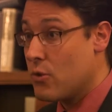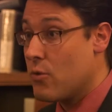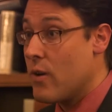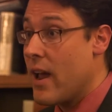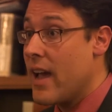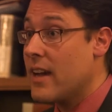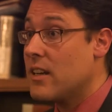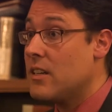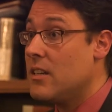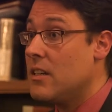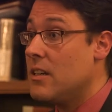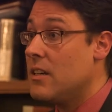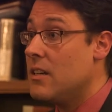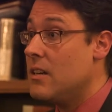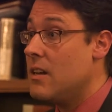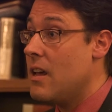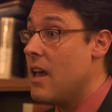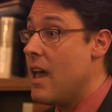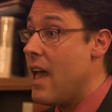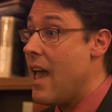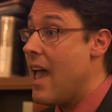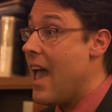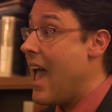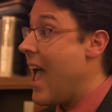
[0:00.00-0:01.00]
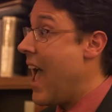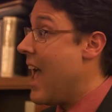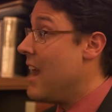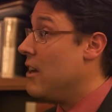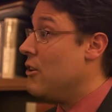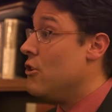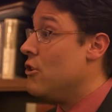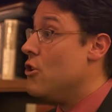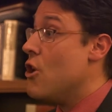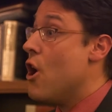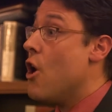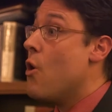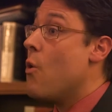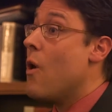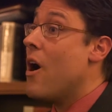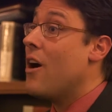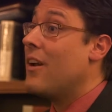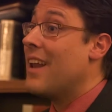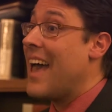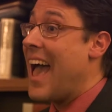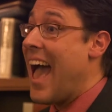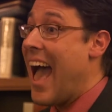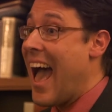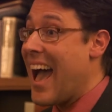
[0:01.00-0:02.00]
directed, and know how
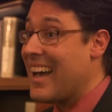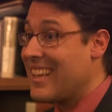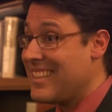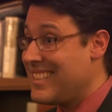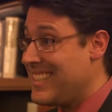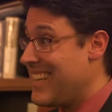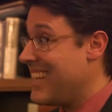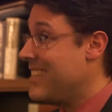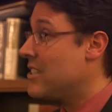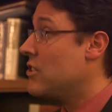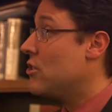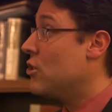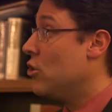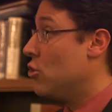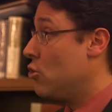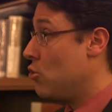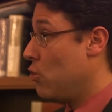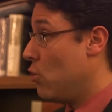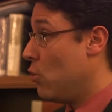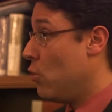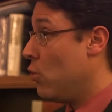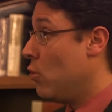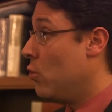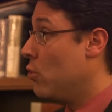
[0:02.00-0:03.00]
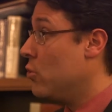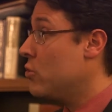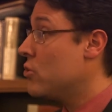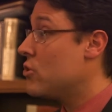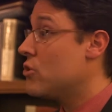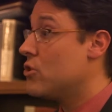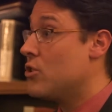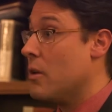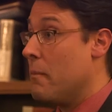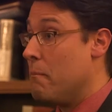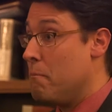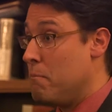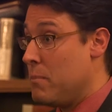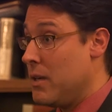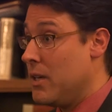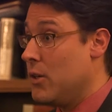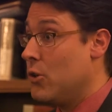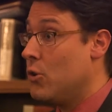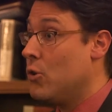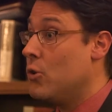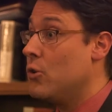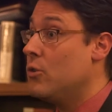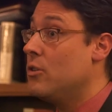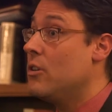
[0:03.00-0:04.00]
to access the tools to
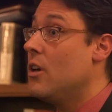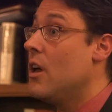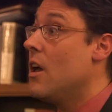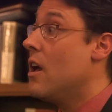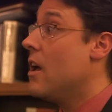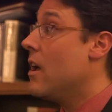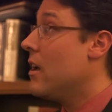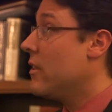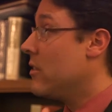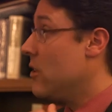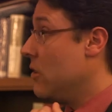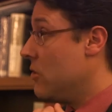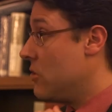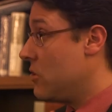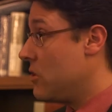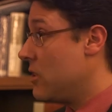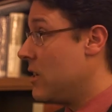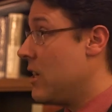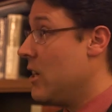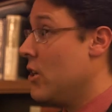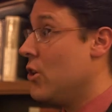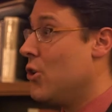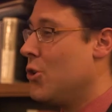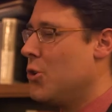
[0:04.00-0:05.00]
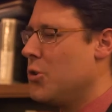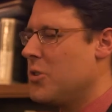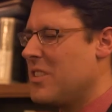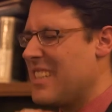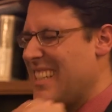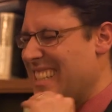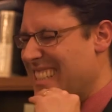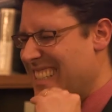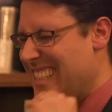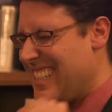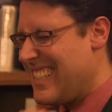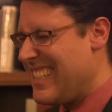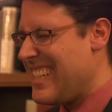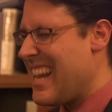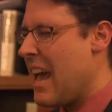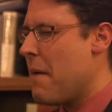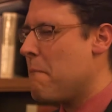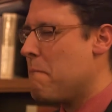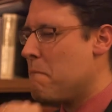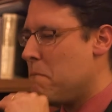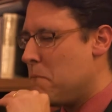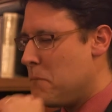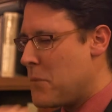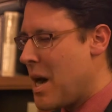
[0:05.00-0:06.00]
build the skills
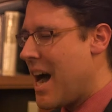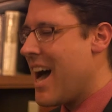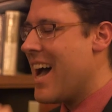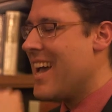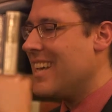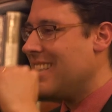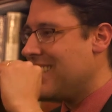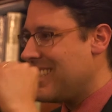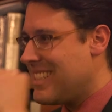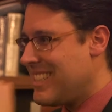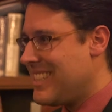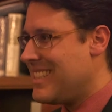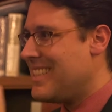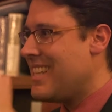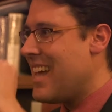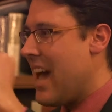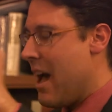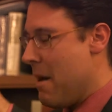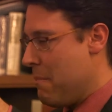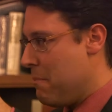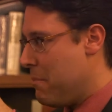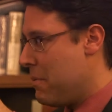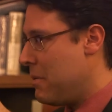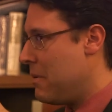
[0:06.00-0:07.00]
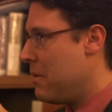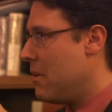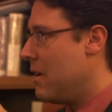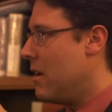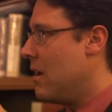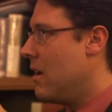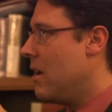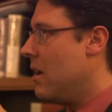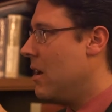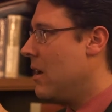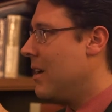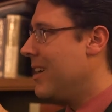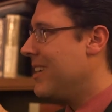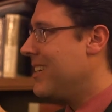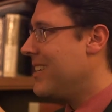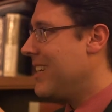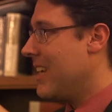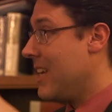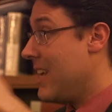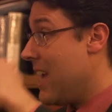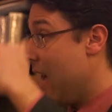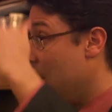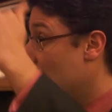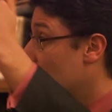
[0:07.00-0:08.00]
step by step to
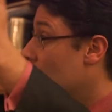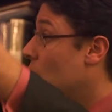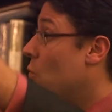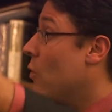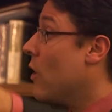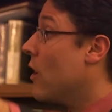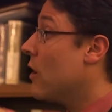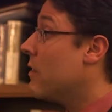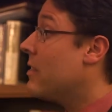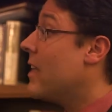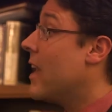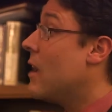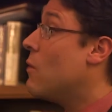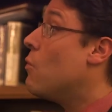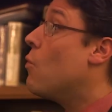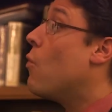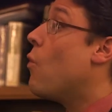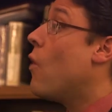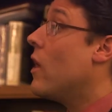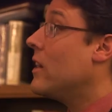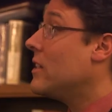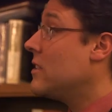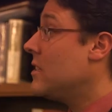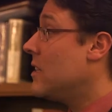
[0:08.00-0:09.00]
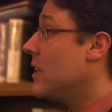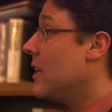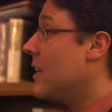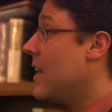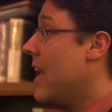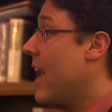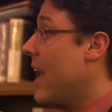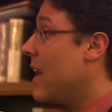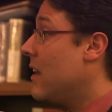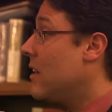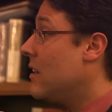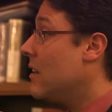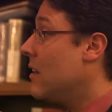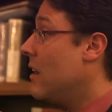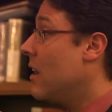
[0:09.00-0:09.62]
get to where they want to get.